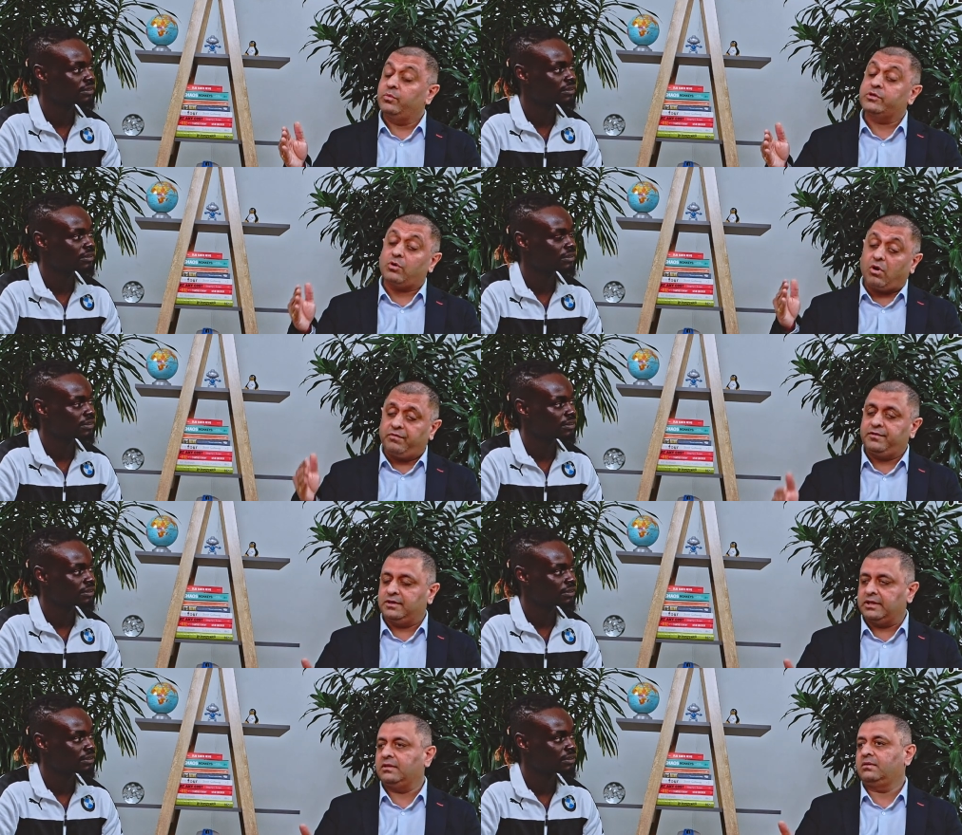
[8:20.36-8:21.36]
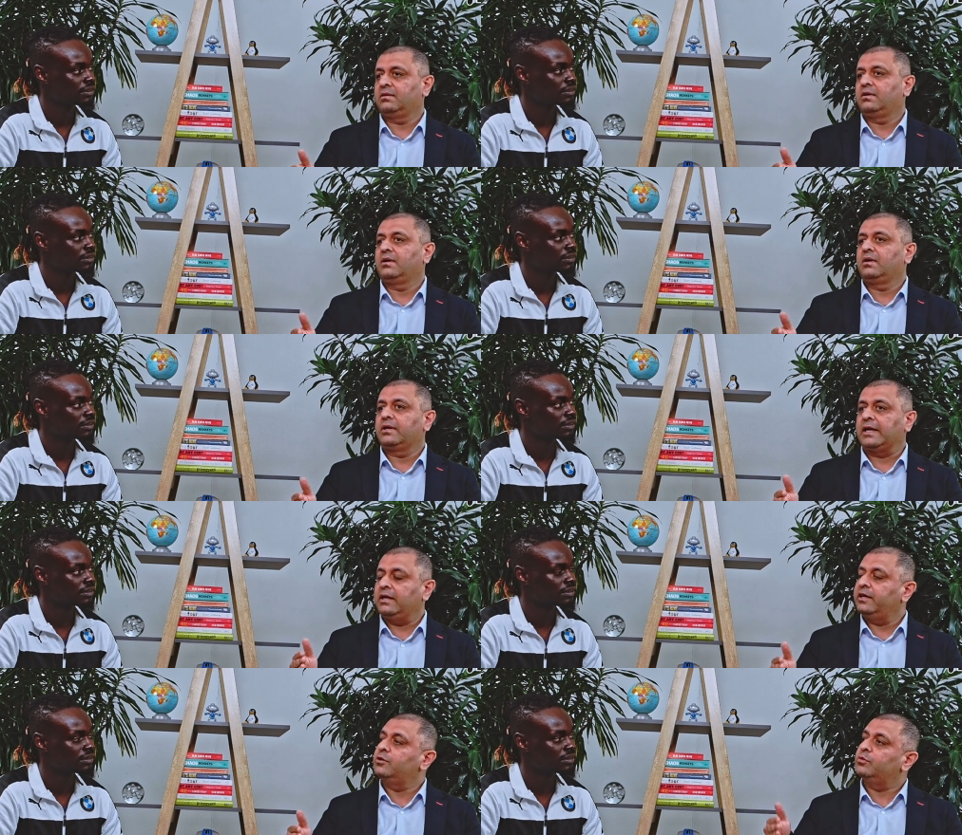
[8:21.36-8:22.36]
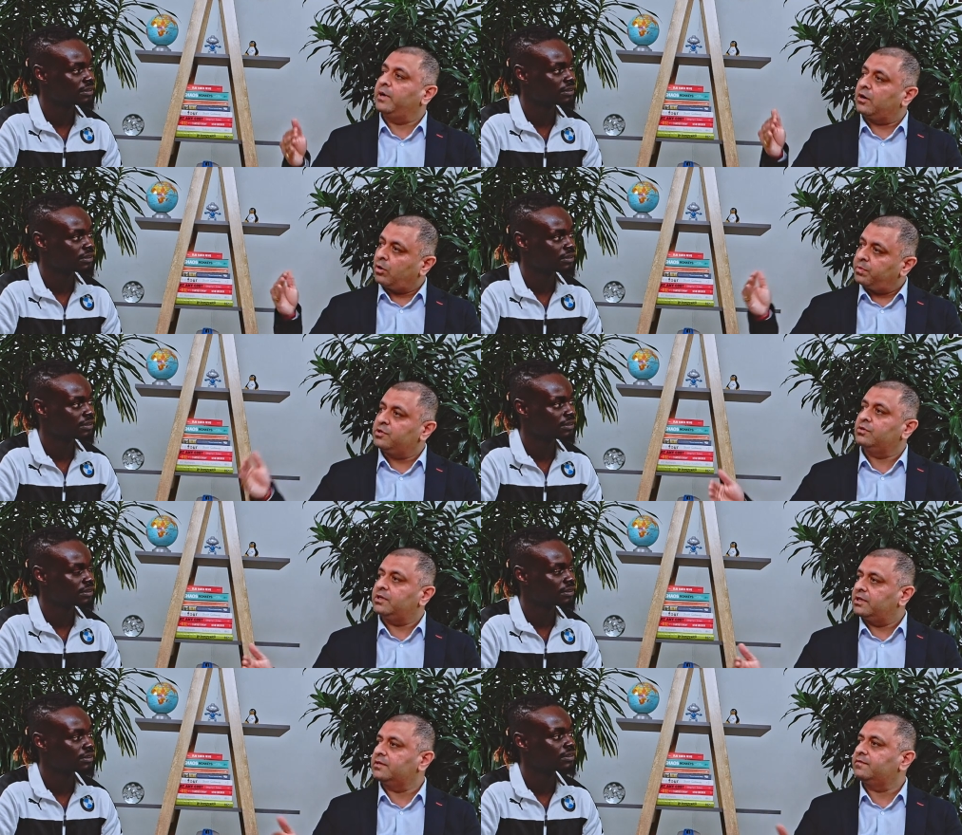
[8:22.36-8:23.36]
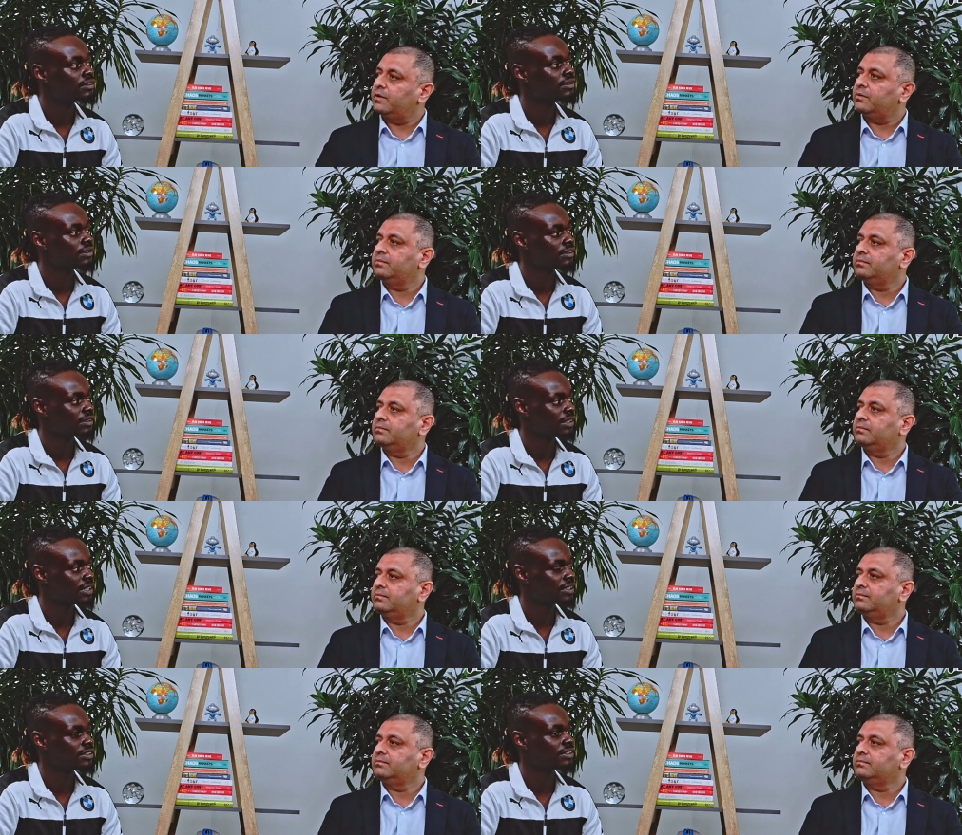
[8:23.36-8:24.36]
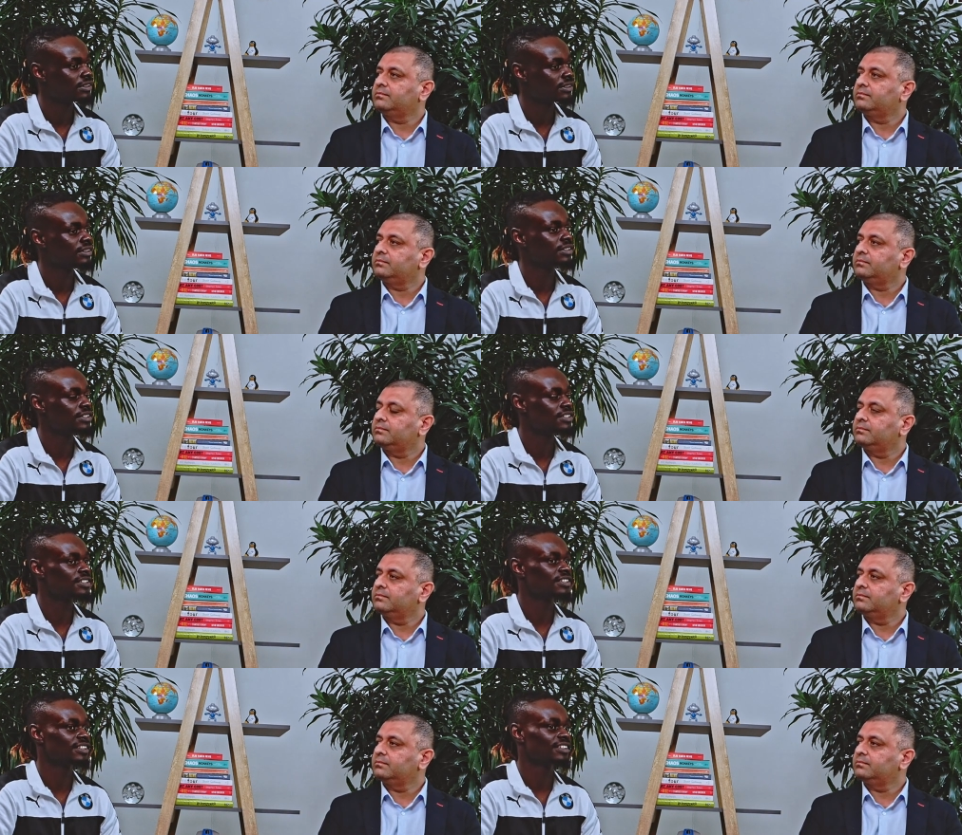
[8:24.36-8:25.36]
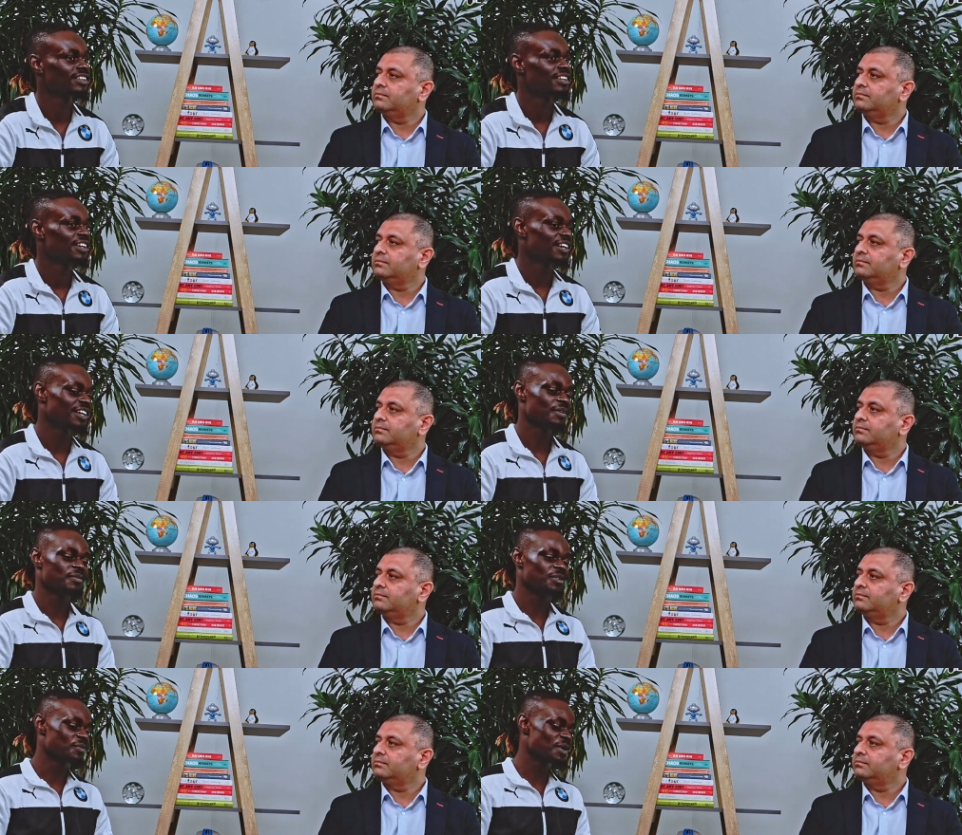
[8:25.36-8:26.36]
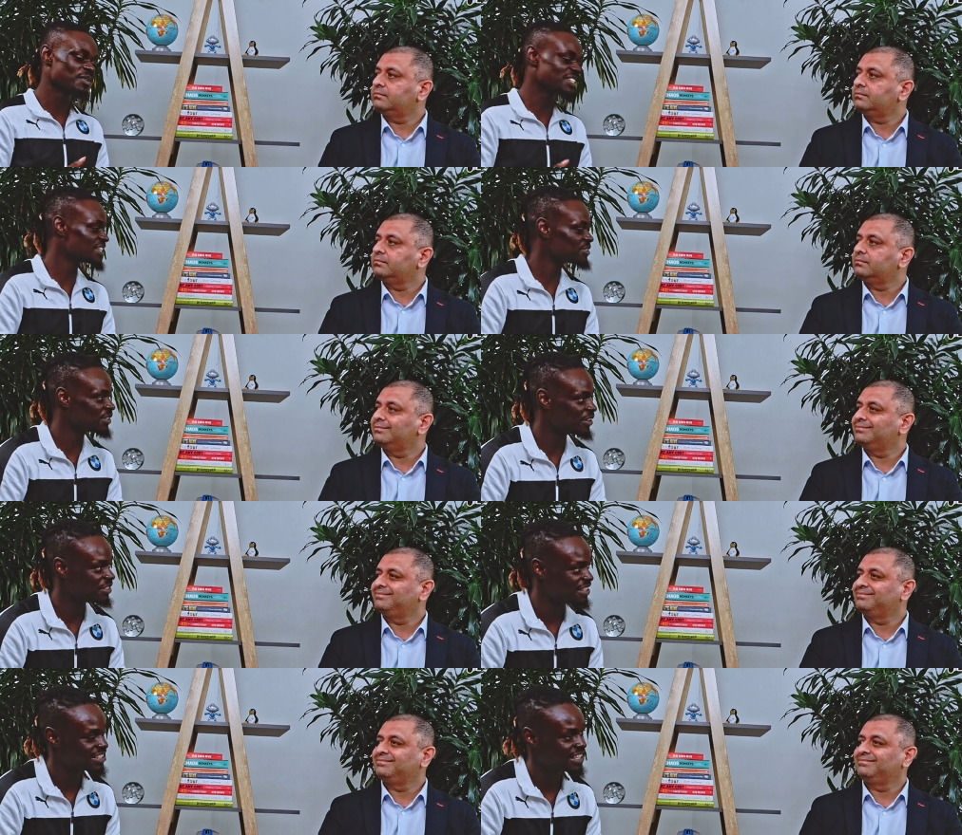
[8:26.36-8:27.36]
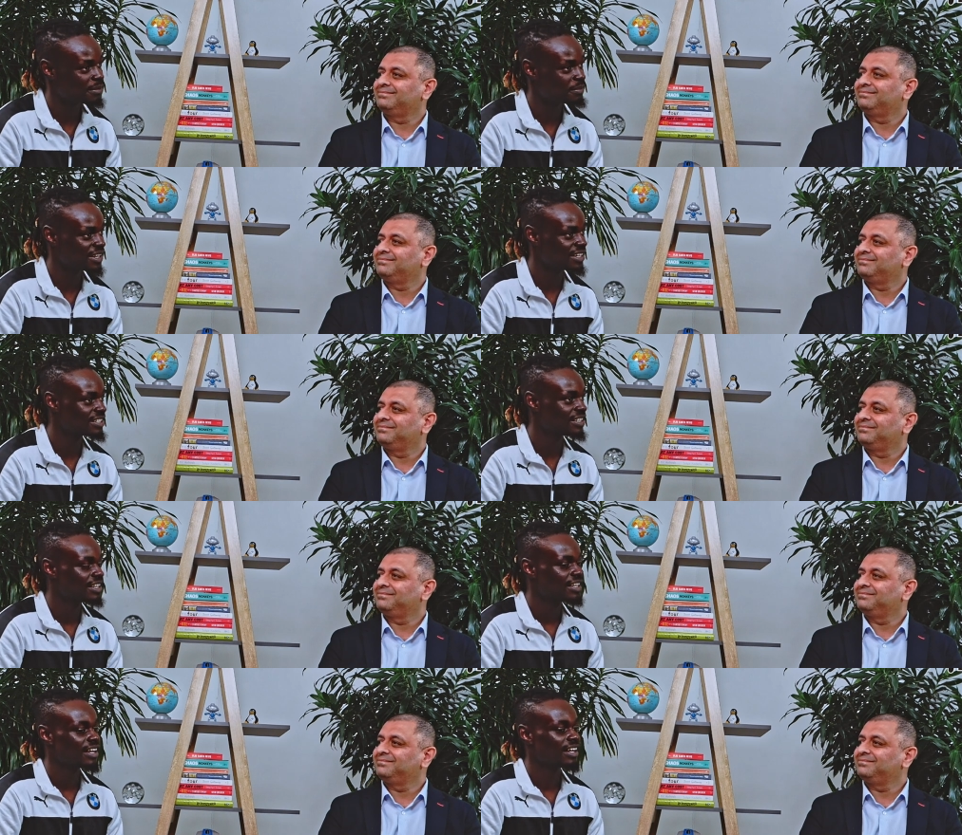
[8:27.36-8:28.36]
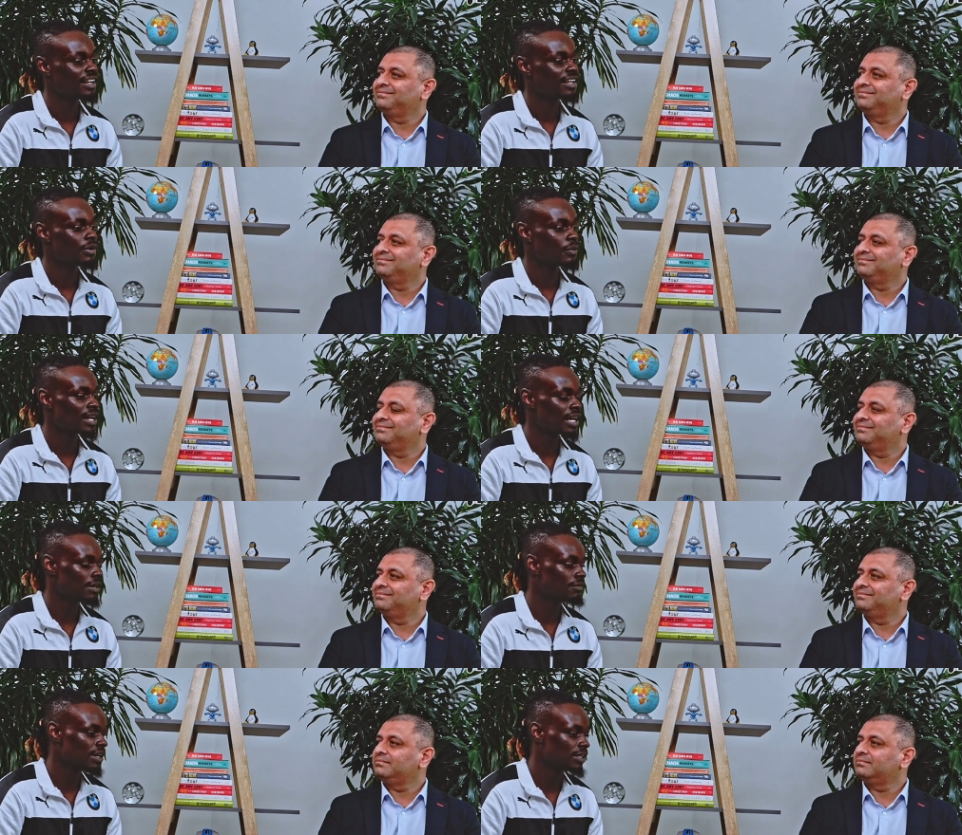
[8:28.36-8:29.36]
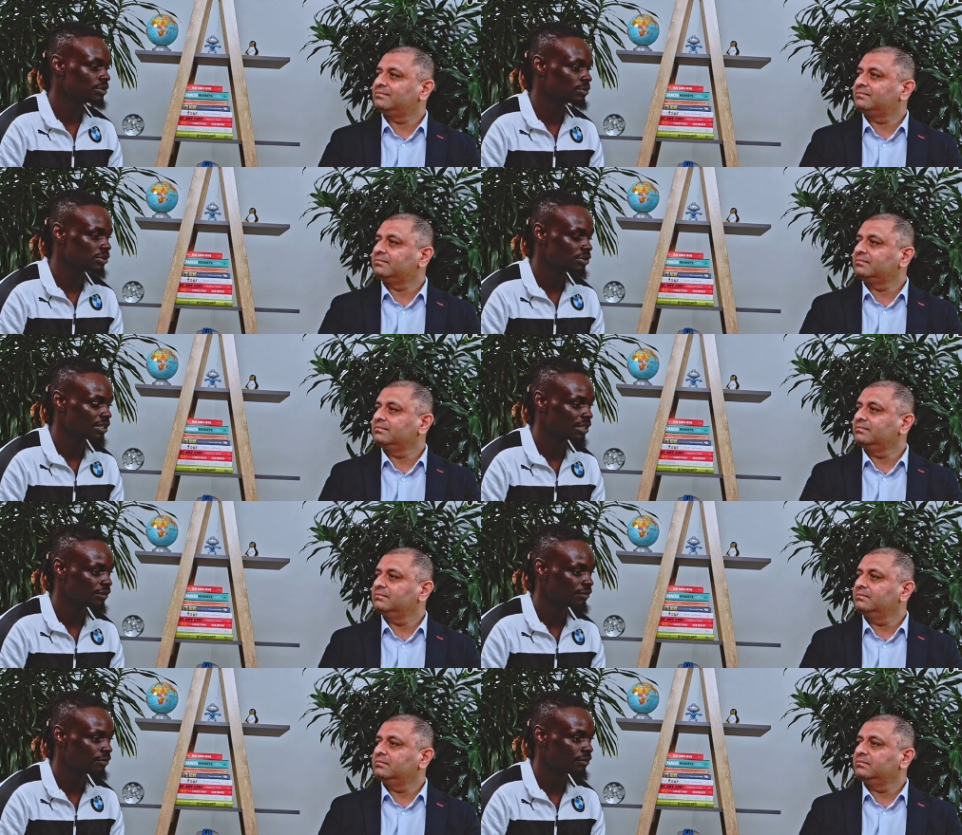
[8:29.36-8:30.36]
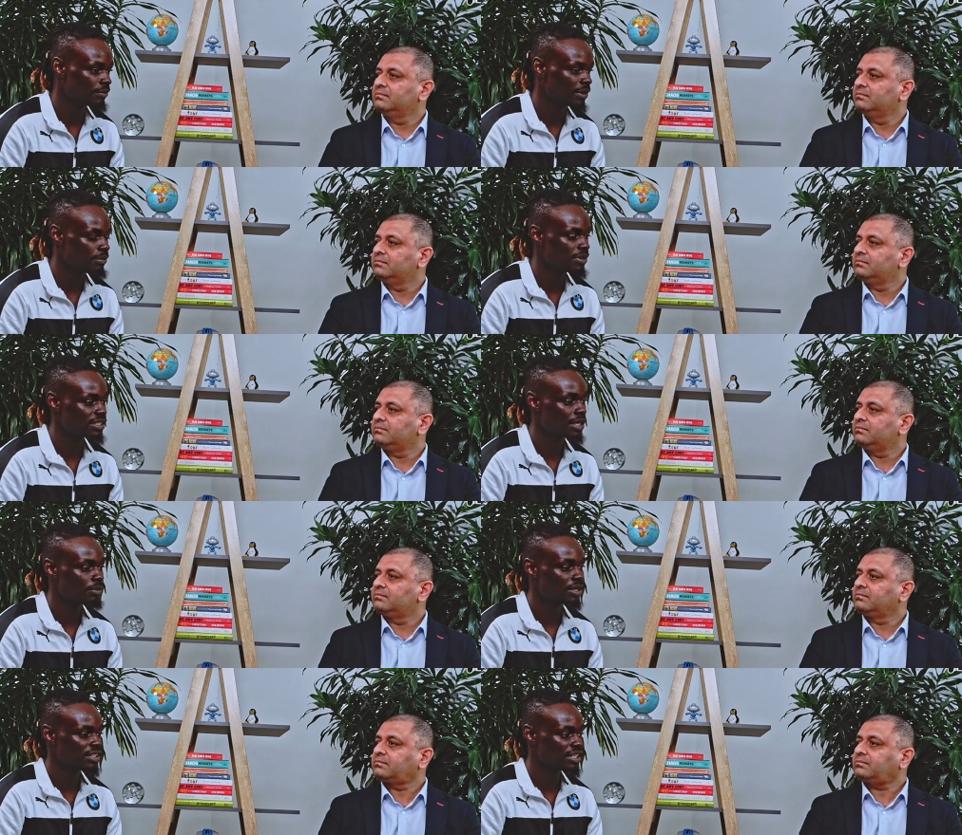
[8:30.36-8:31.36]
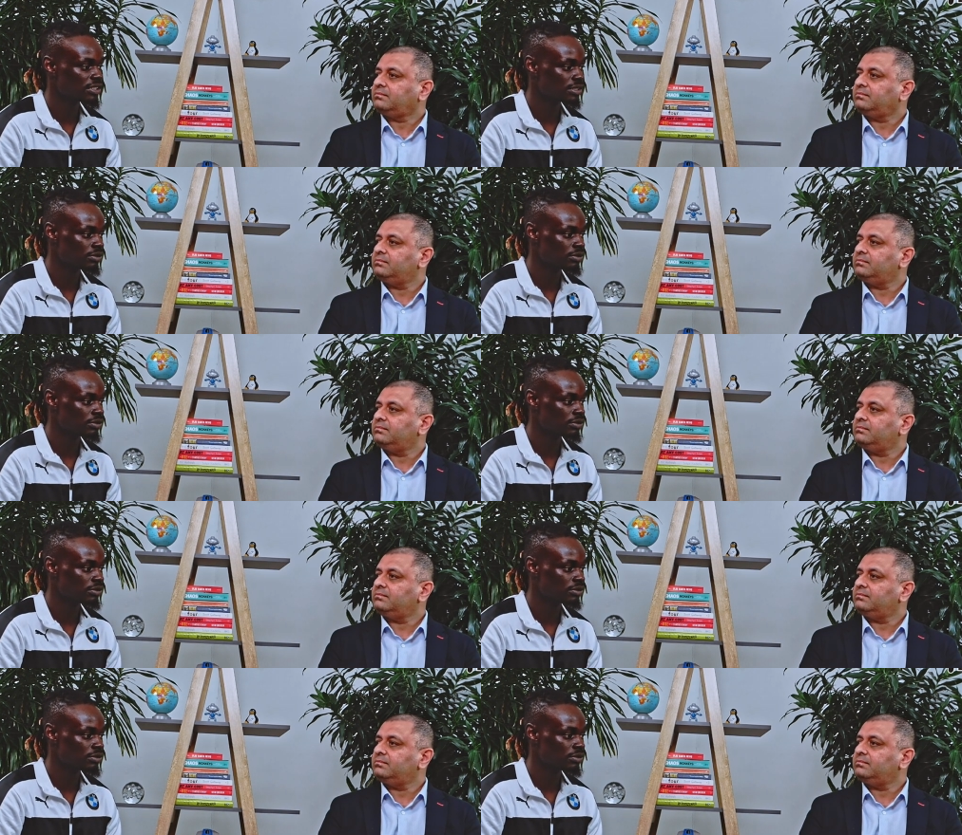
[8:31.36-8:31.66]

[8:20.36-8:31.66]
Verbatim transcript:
Speaker 1: which often then can lead to better opportunities for you. Nice. Interesting.
Speaker 2: Or maybe just to round this up, right? What advice would you give maybe someone just